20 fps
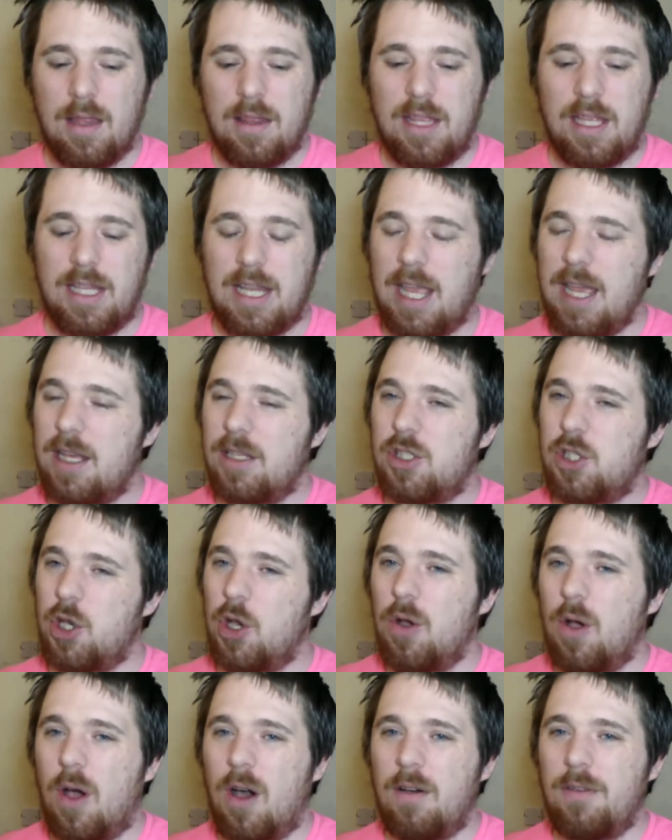They do it too
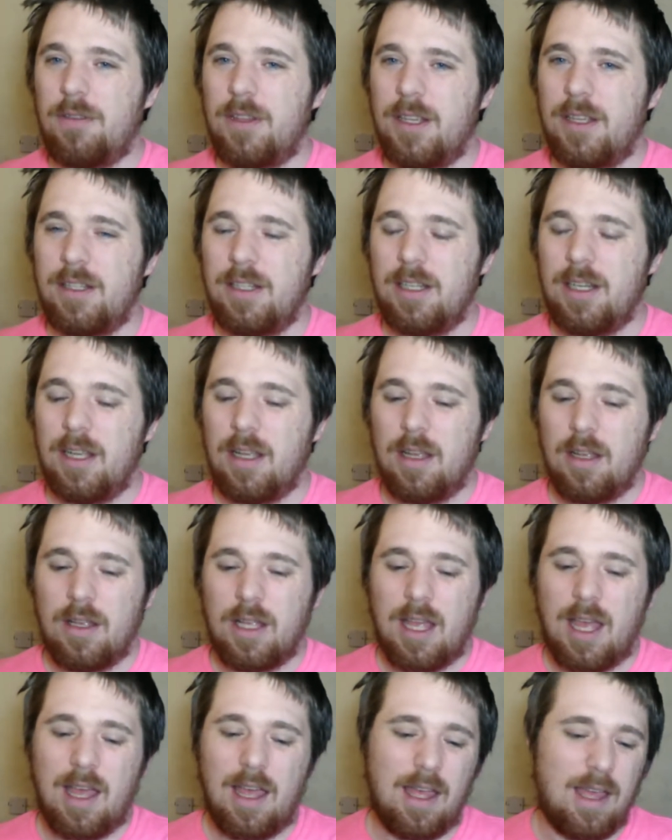often.
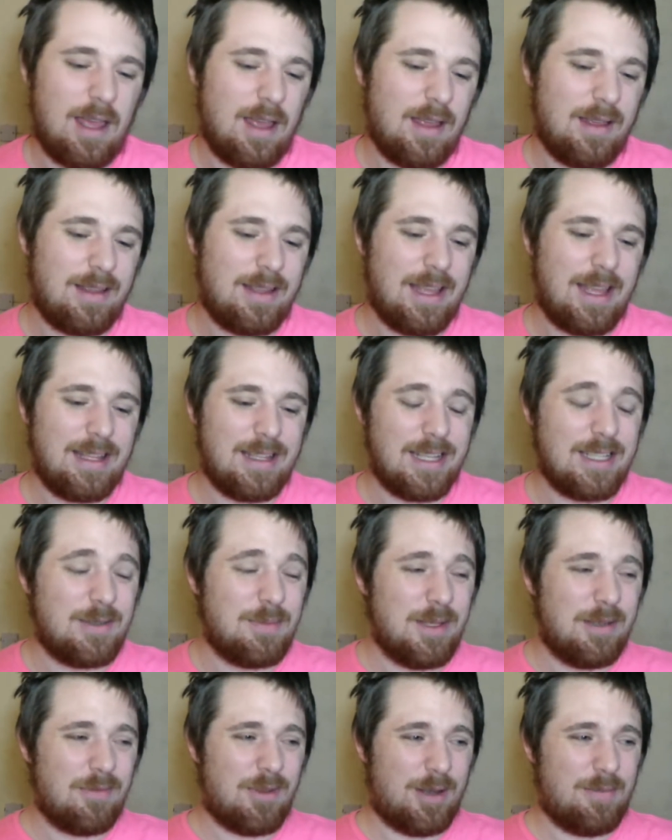It does
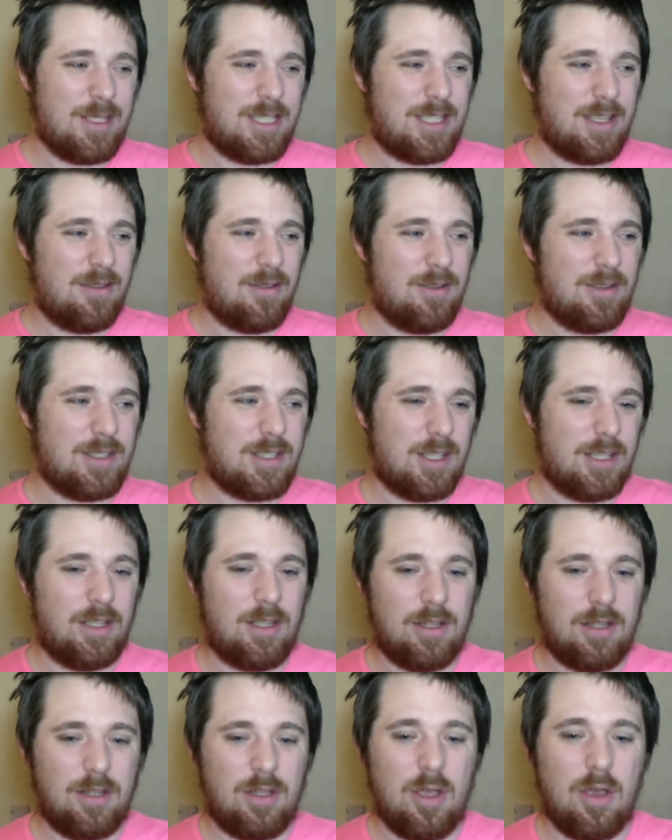mean Rey Mysterio is the
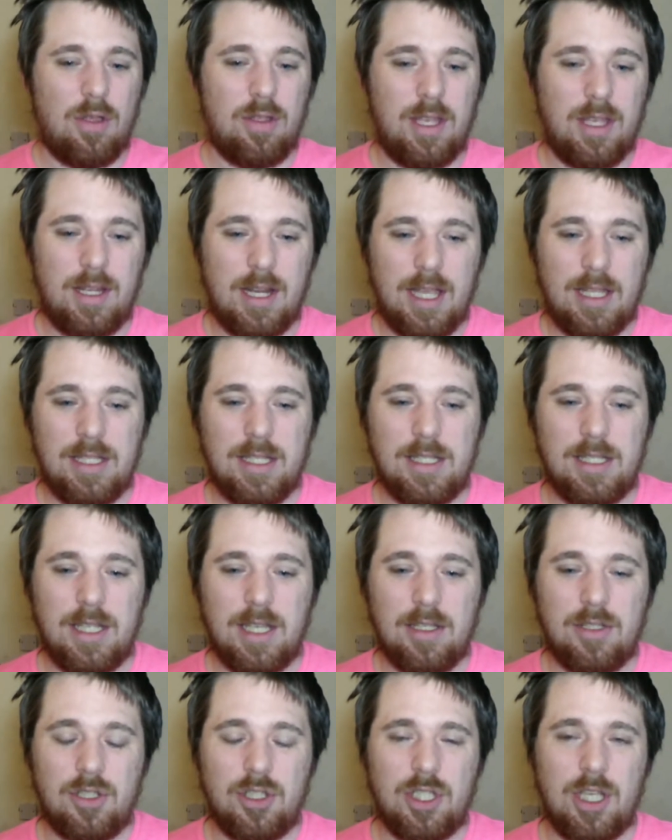new United
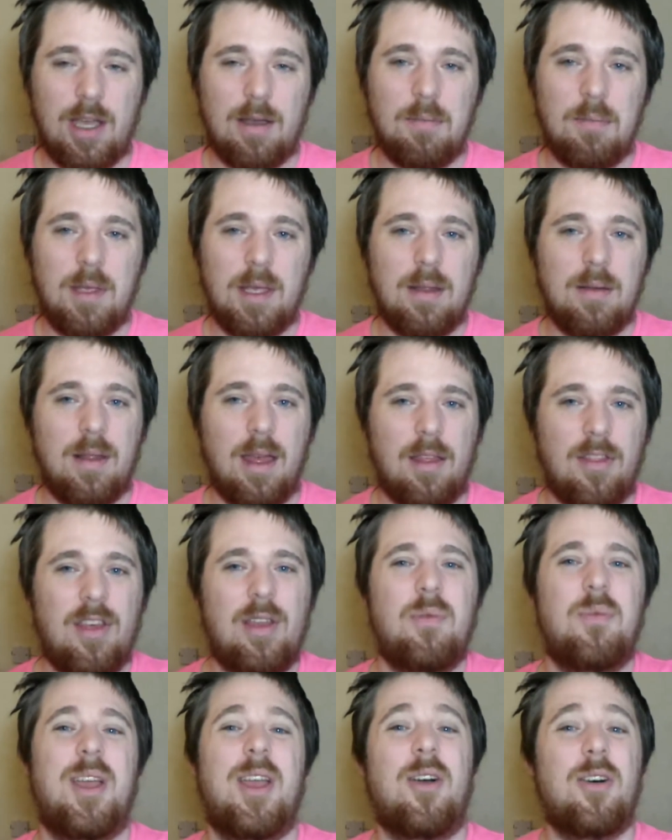States champion. I
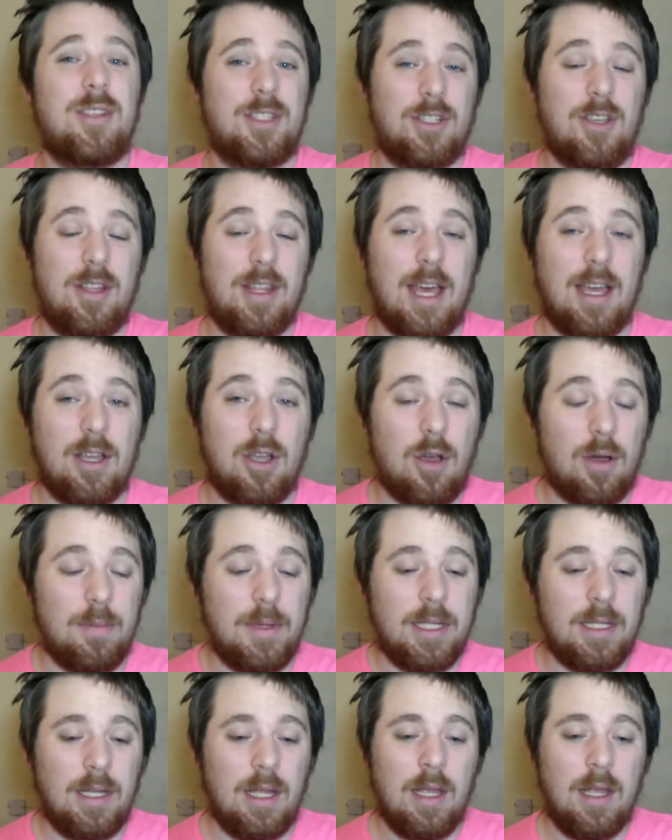think we all saw that
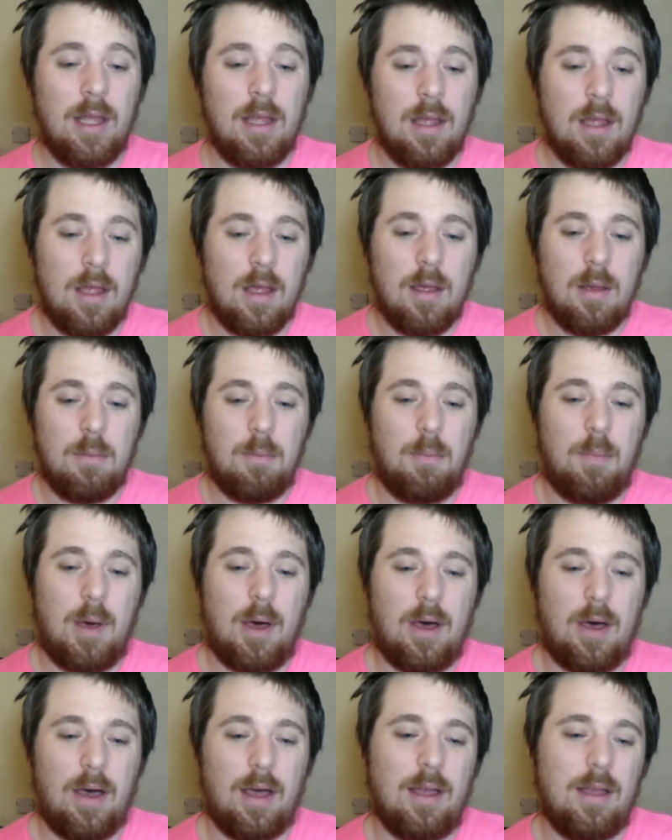coming.
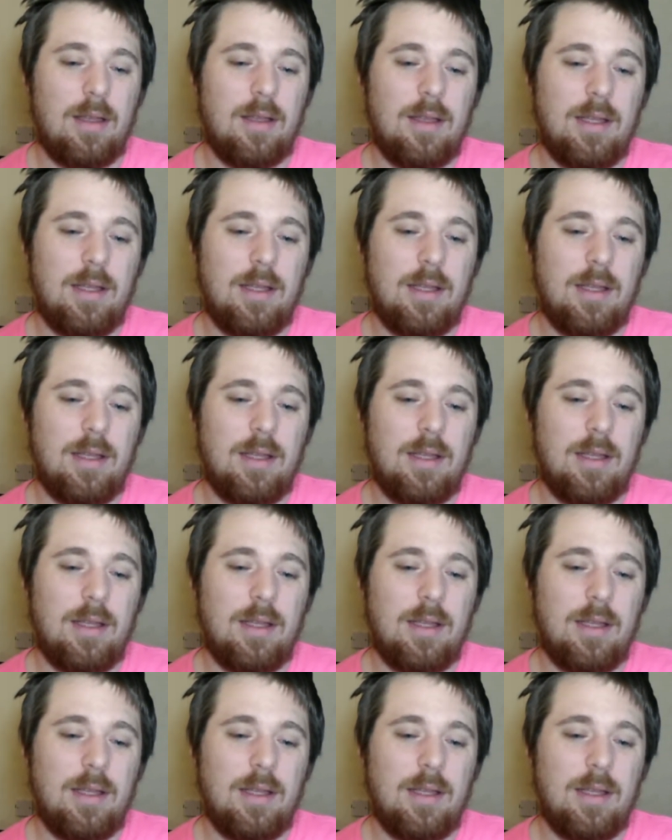But,